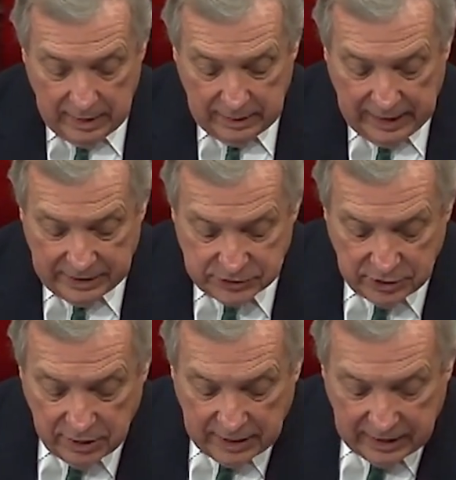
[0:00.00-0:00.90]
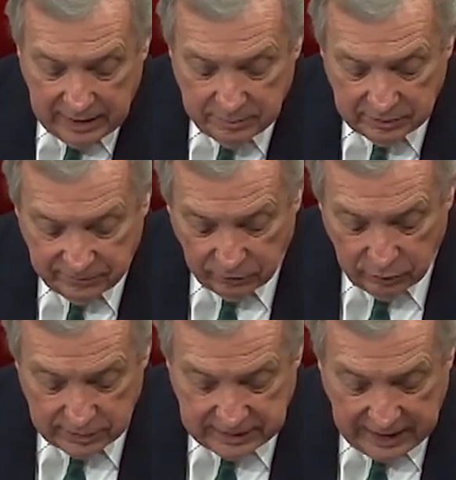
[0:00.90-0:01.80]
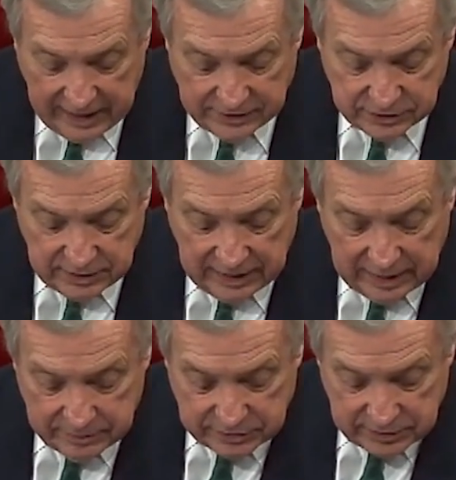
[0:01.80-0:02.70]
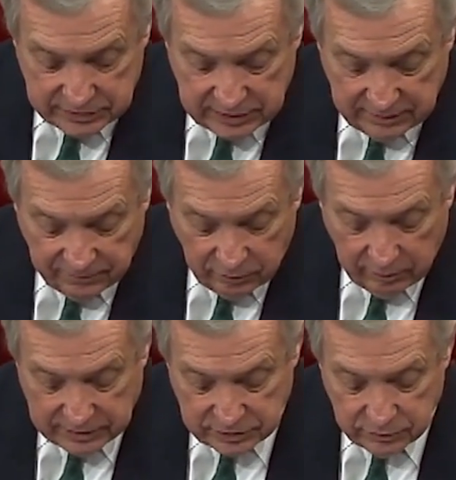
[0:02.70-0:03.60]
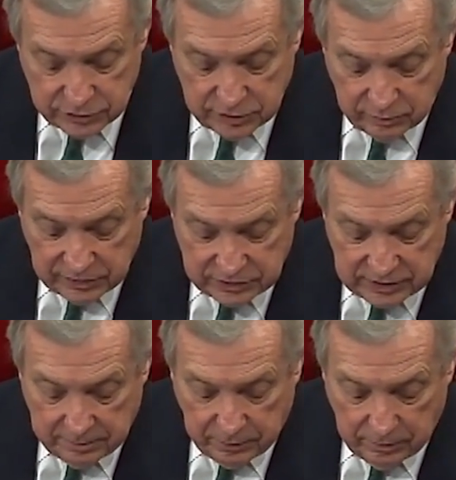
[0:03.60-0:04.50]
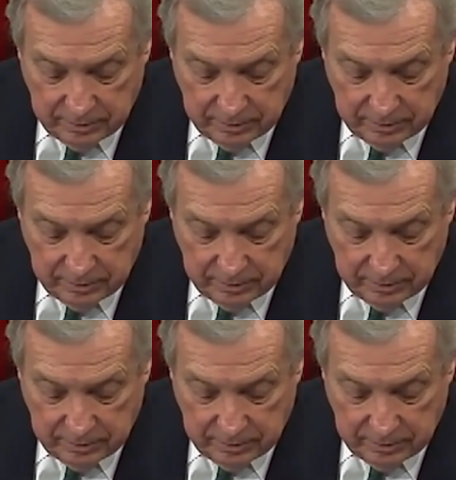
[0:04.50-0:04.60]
Last year, I came to the floor to ask unanimous consent for a resolution with a simple